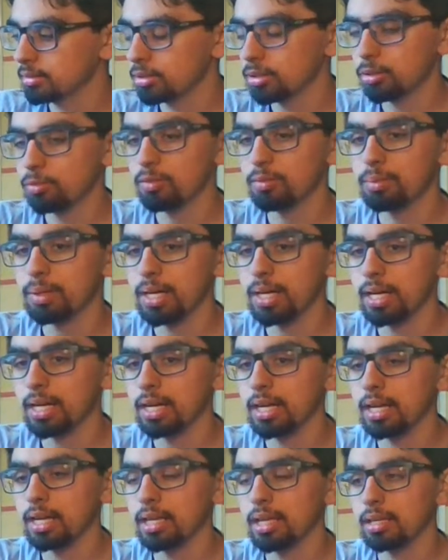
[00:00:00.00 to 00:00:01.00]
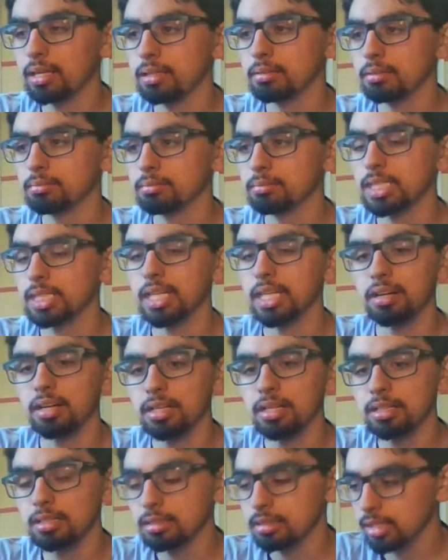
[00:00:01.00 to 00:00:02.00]
over by
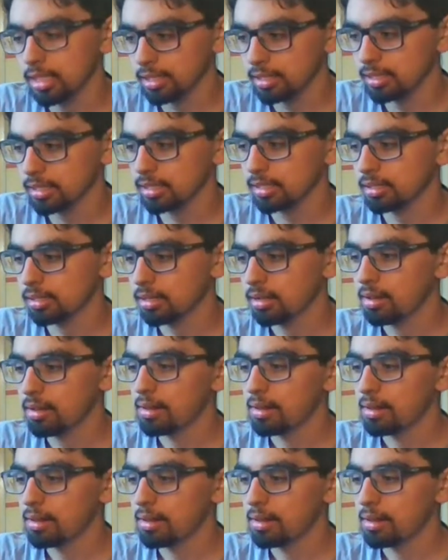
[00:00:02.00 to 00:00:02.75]
Madera, I think.